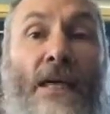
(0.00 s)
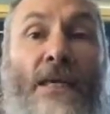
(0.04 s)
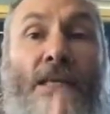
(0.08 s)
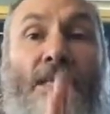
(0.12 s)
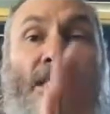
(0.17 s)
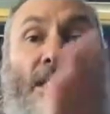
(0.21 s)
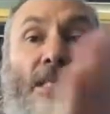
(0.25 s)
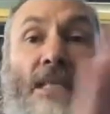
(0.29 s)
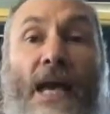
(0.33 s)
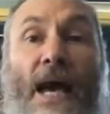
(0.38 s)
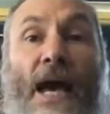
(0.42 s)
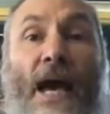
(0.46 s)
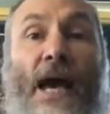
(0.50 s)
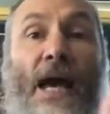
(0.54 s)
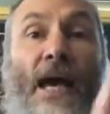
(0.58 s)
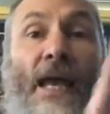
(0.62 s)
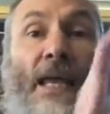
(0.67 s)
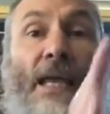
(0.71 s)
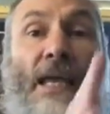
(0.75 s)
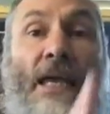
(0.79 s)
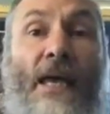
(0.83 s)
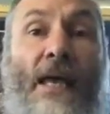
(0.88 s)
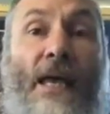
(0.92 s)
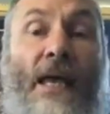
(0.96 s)

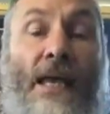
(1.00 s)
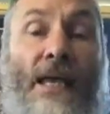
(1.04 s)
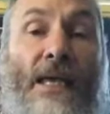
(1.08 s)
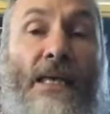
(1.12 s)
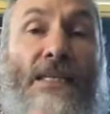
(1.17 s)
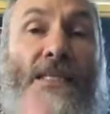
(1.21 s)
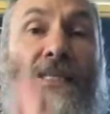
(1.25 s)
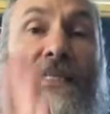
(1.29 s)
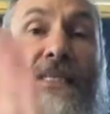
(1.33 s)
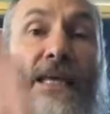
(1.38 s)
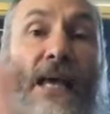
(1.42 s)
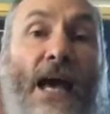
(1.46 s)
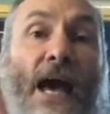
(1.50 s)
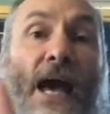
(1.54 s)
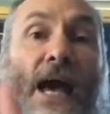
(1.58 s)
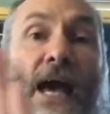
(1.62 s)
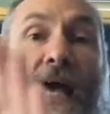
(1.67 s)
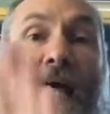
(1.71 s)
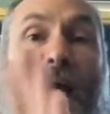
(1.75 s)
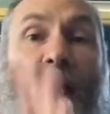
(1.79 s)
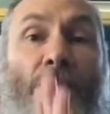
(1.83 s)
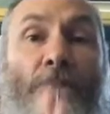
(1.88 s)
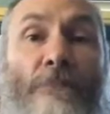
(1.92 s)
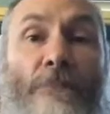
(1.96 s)
sky,
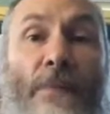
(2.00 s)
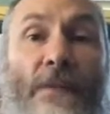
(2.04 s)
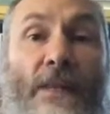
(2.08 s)
sky.